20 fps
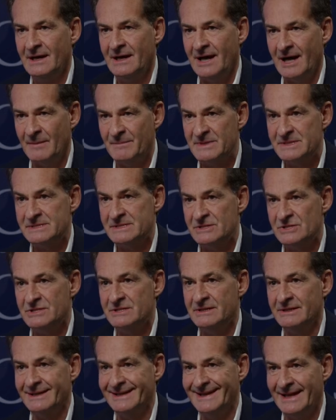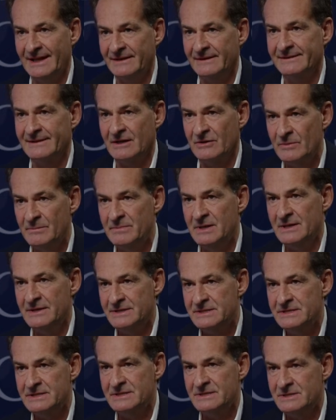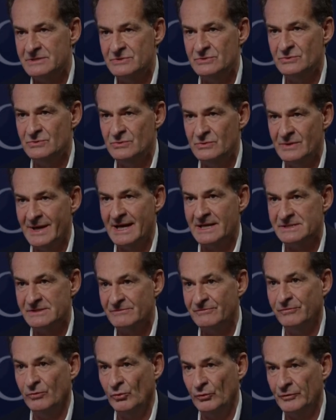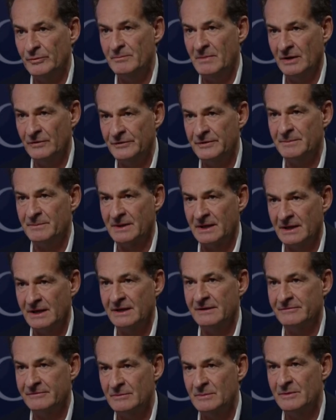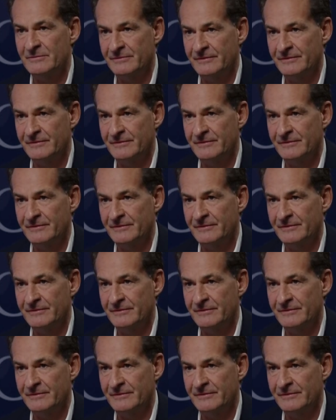our positioning, and hence our ability to, as a force multiplier from a